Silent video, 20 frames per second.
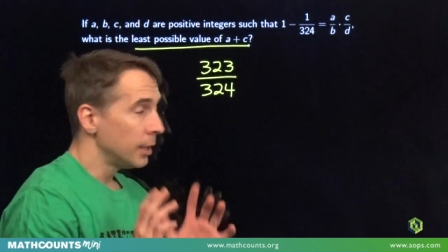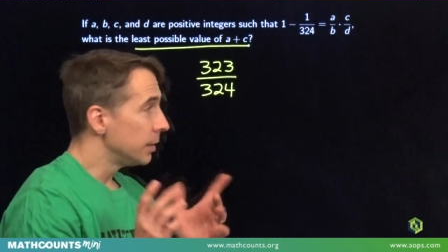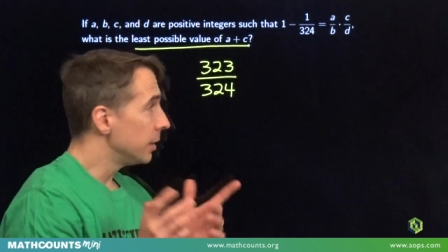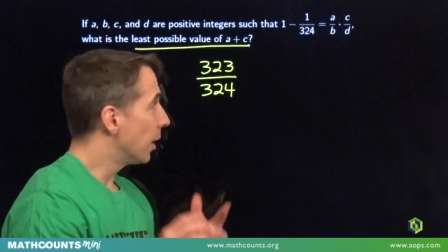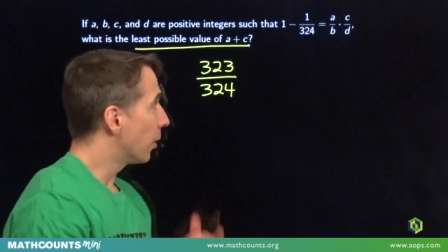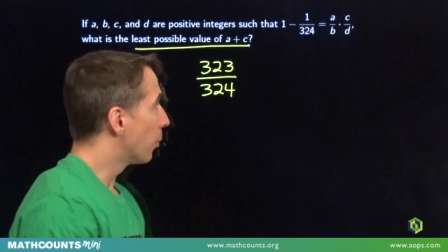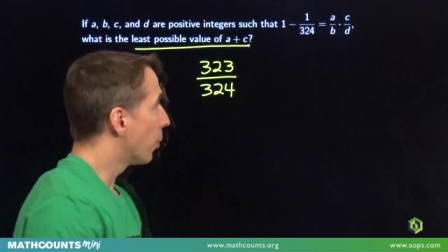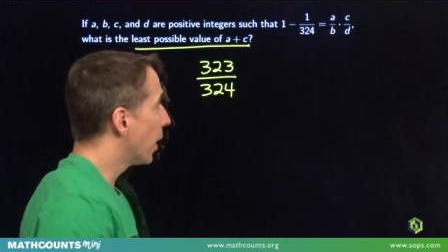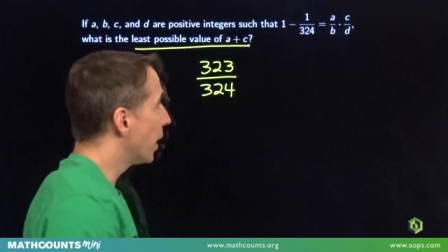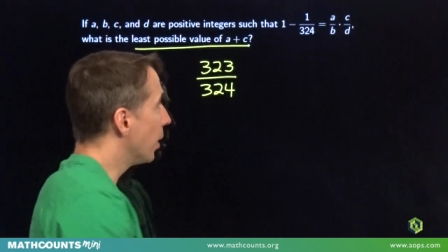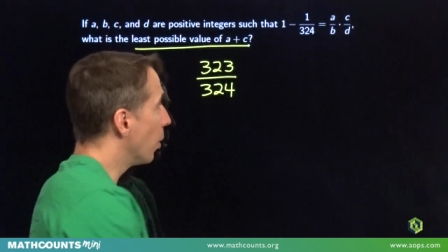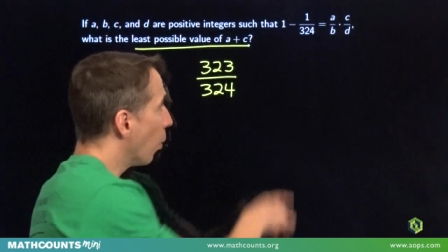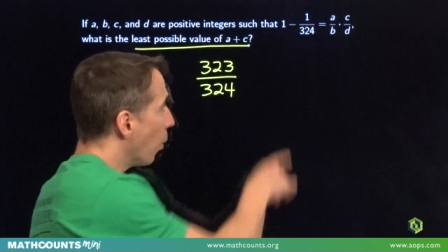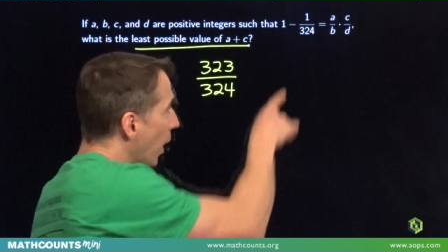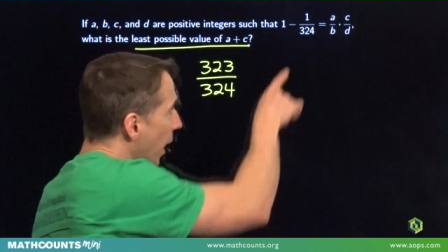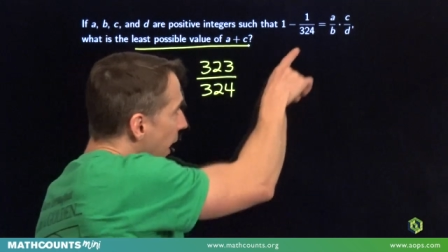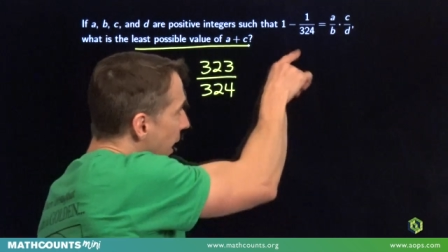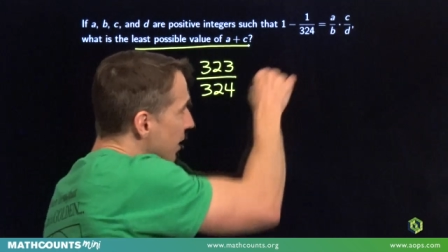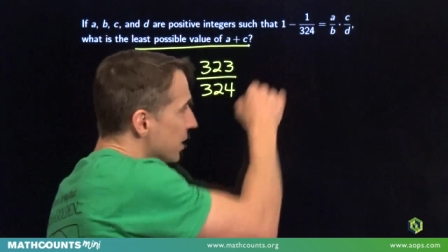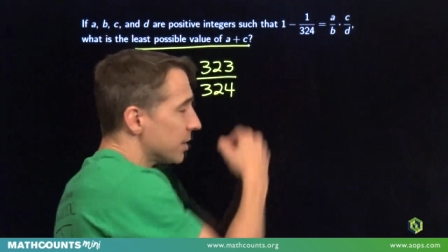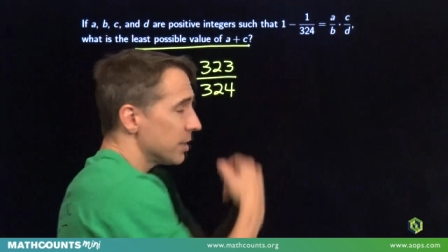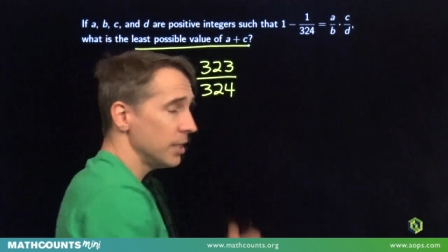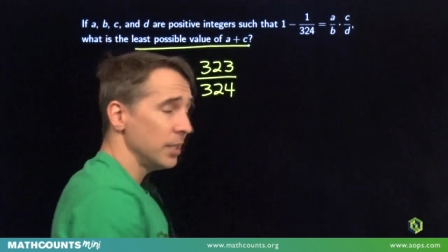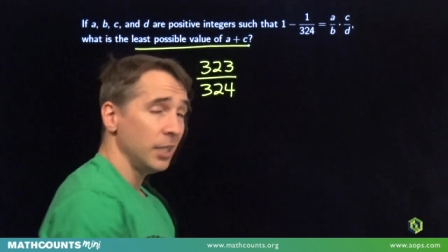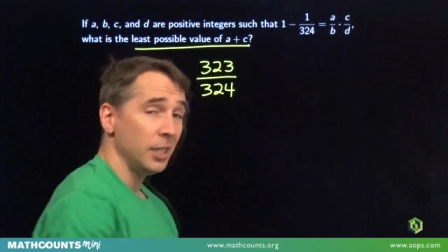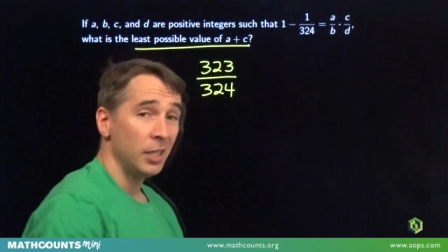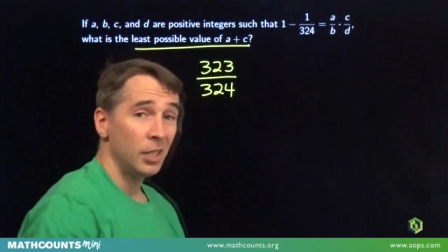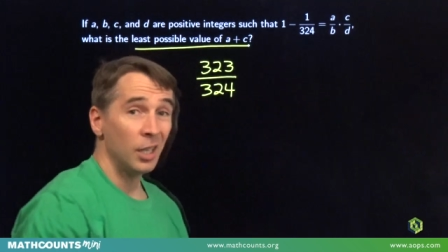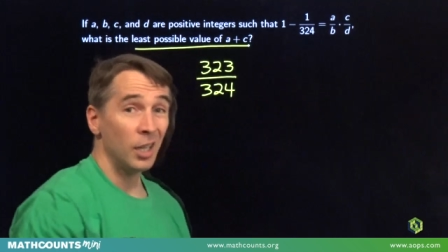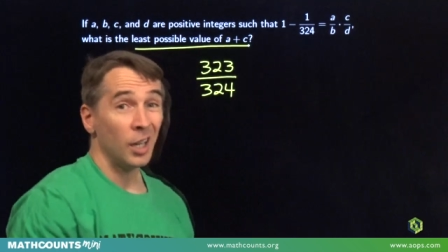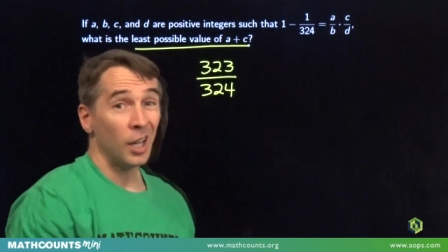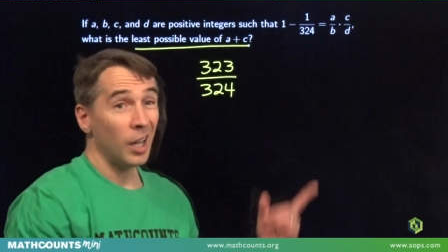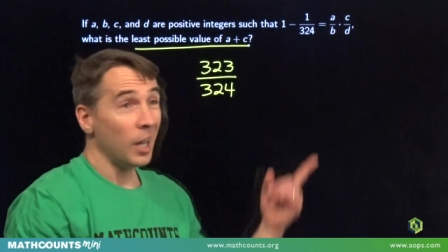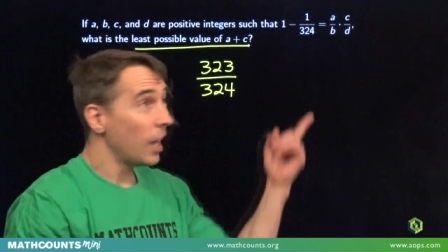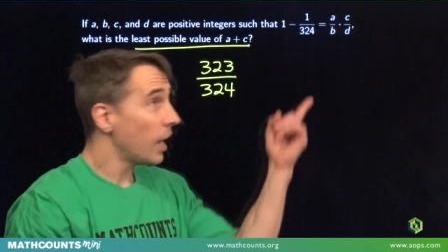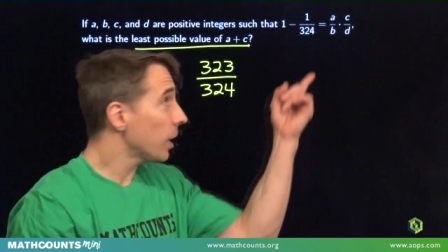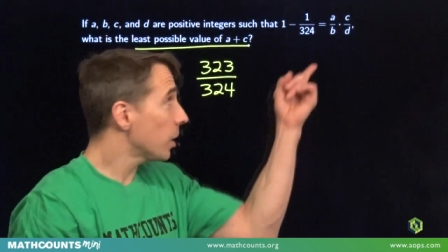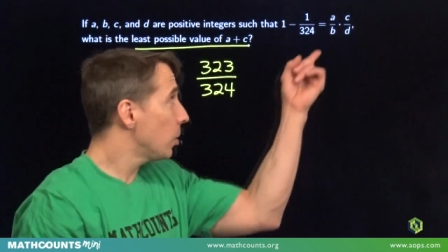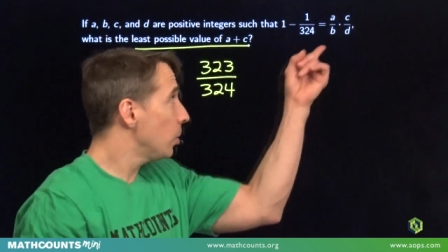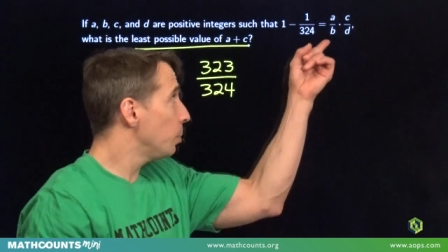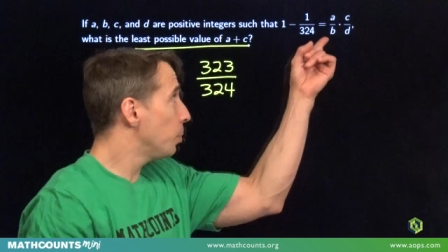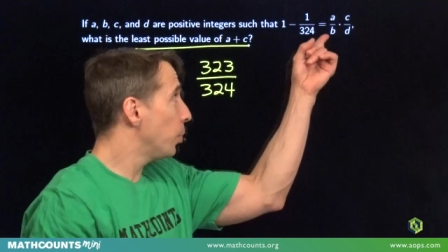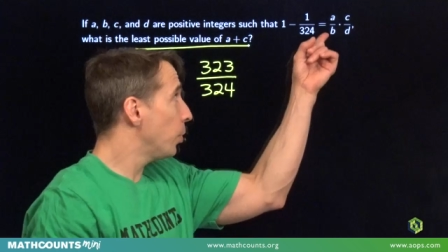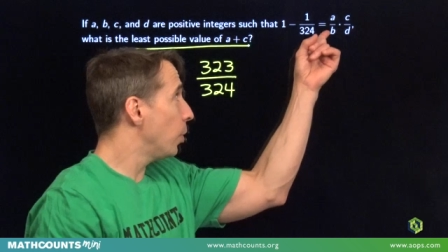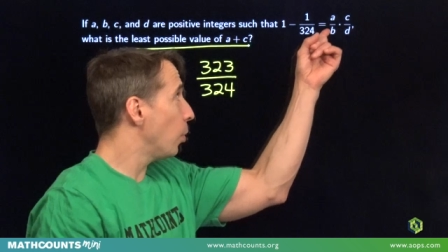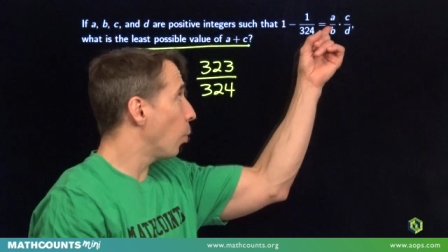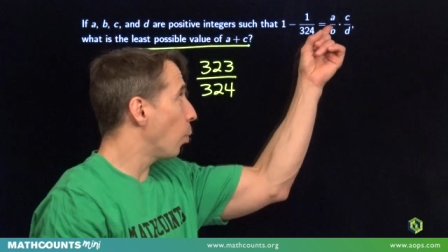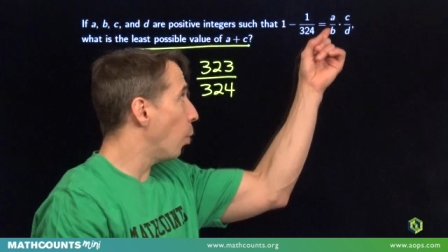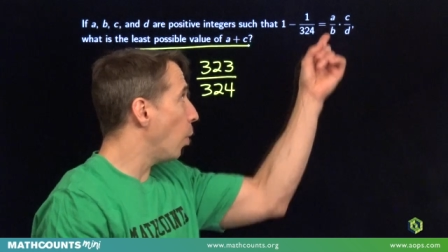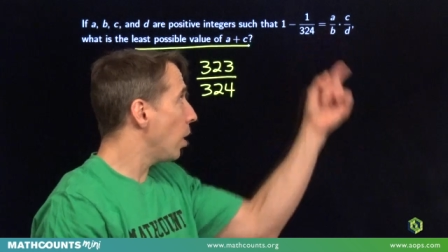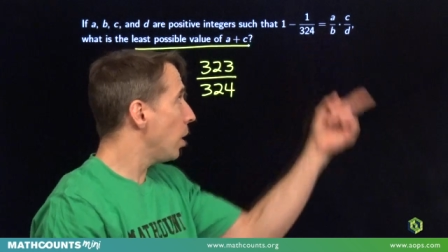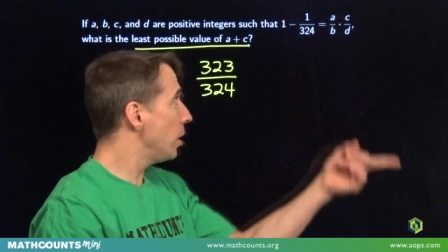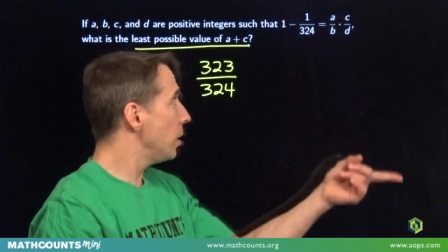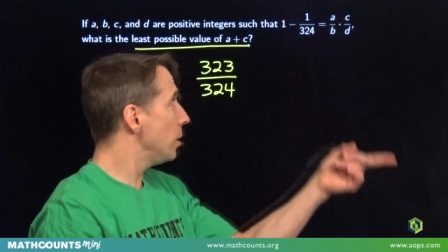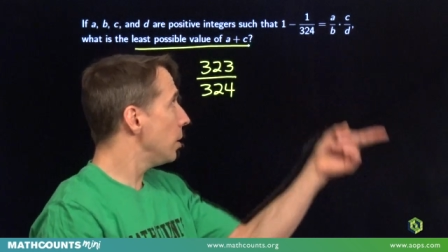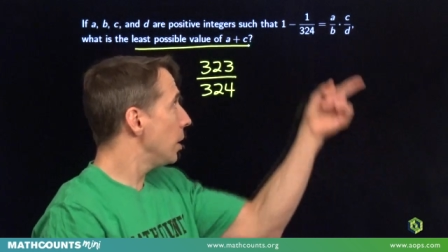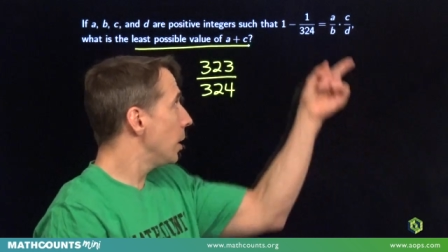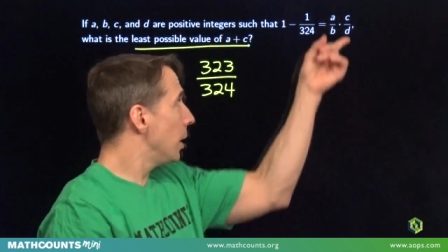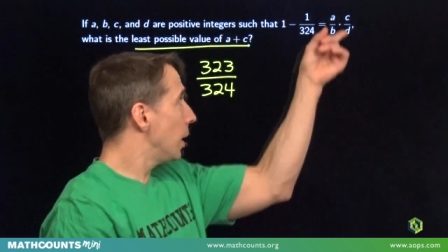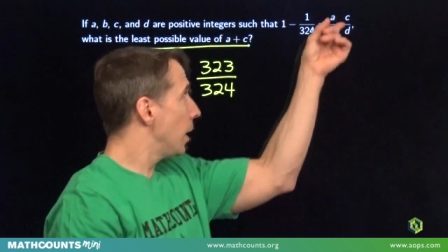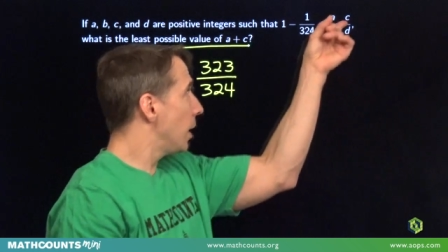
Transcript: Now right away I see I could put 1